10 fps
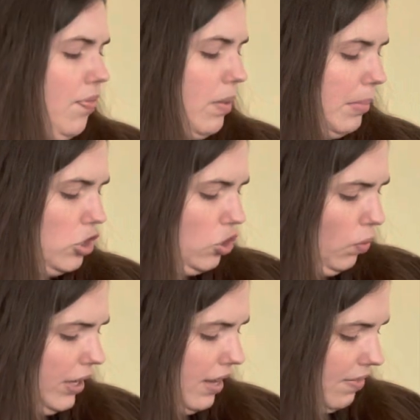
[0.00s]
the
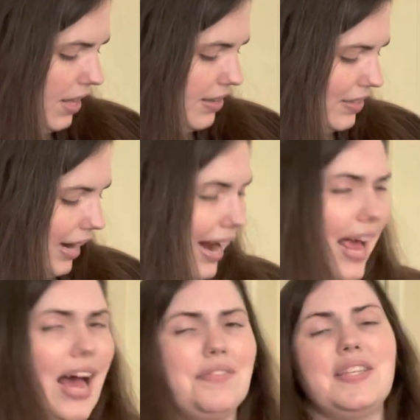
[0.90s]
majority of these that I
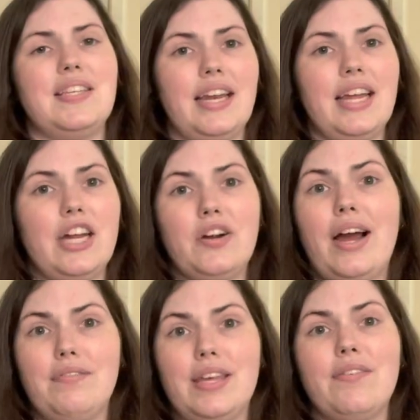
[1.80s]
have sitting here,
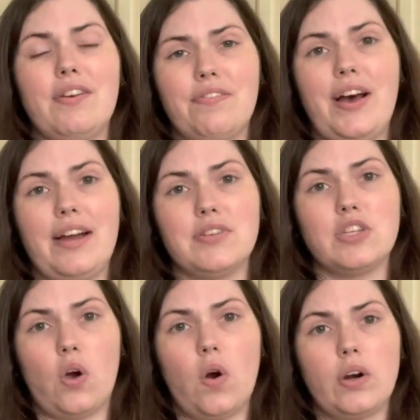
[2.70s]
I've given 5
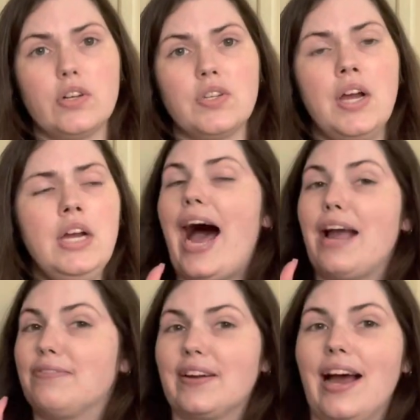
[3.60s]
stars. I
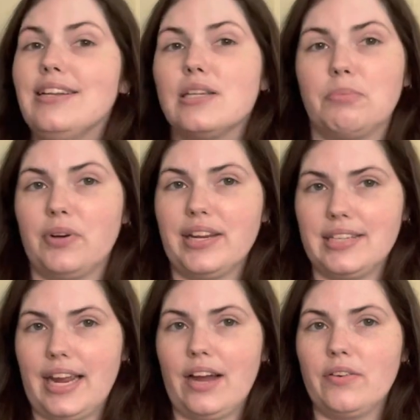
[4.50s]
forgot to bring
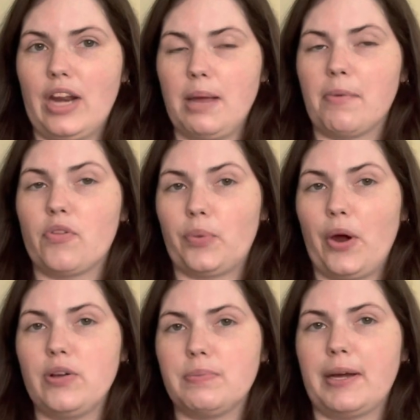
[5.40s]
down Name of the
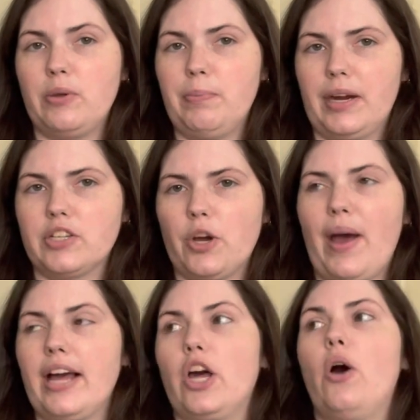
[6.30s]
Rose by Umberto
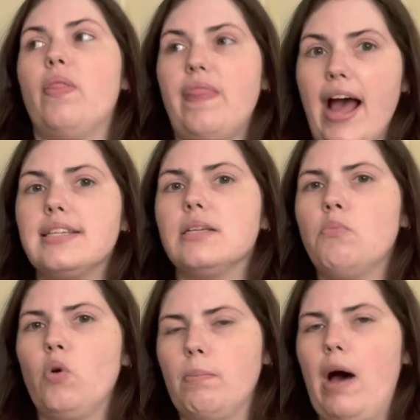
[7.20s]
Eco. That's a
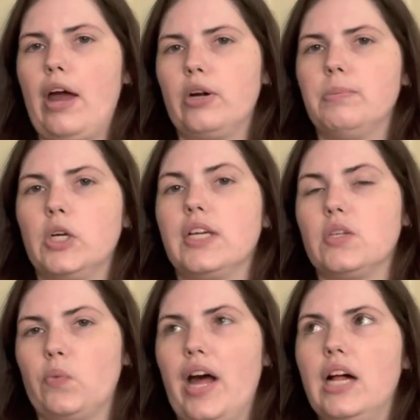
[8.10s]
more modern book as
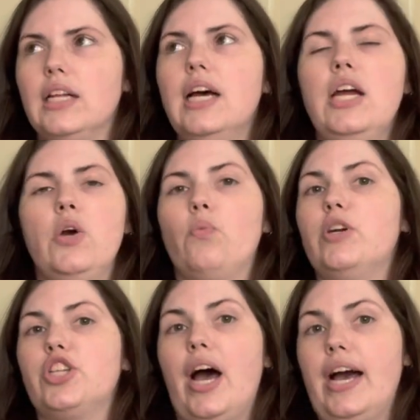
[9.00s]
well,
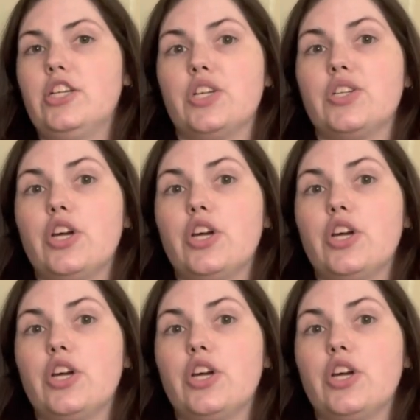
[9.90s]
which I just